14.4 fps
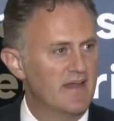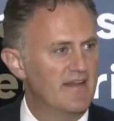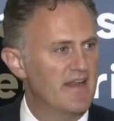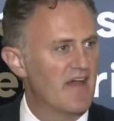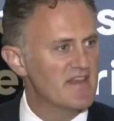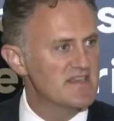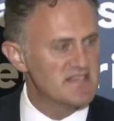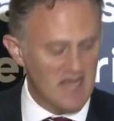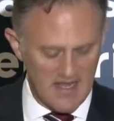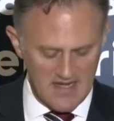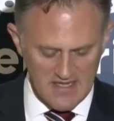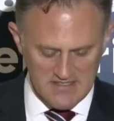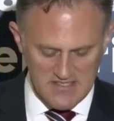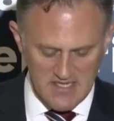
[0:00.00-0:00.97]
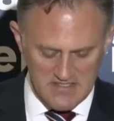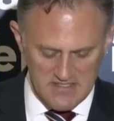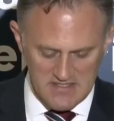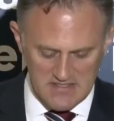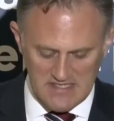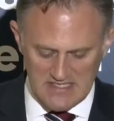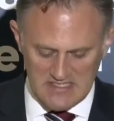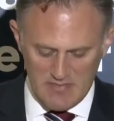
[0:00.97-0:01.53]
Now, this audience
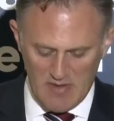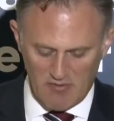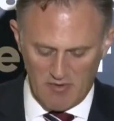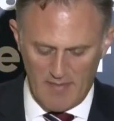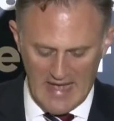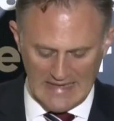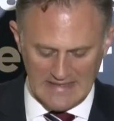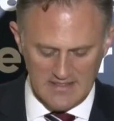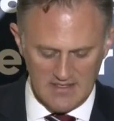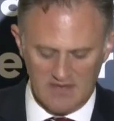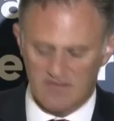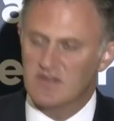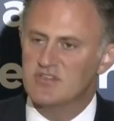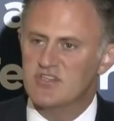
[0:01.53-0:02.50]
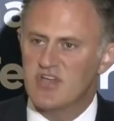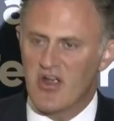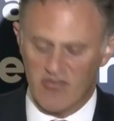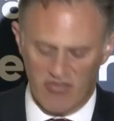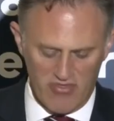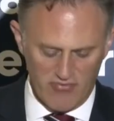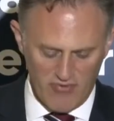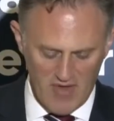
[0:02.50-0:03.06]
doesn't need to be reminded of the
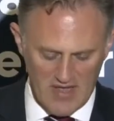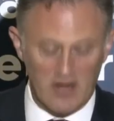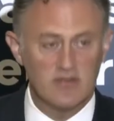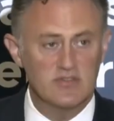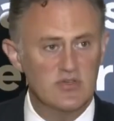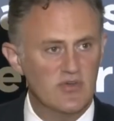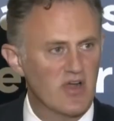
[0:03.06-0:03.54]
shared threat our two